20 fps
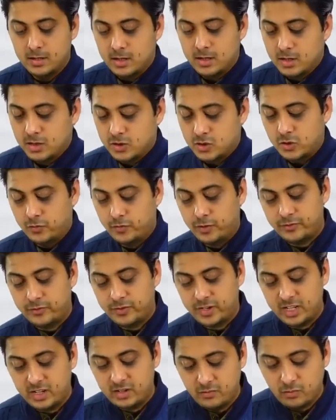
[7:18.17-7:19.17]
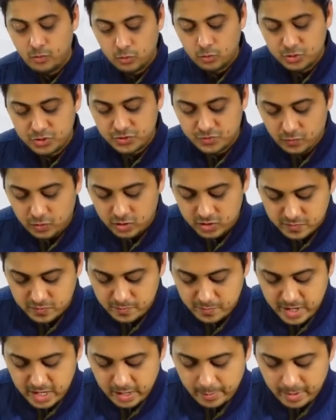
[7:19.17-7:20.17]
So 15 volts was
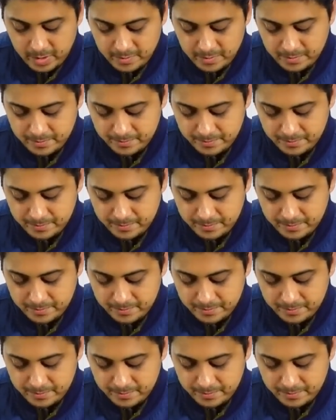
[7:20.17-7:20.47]
minimum.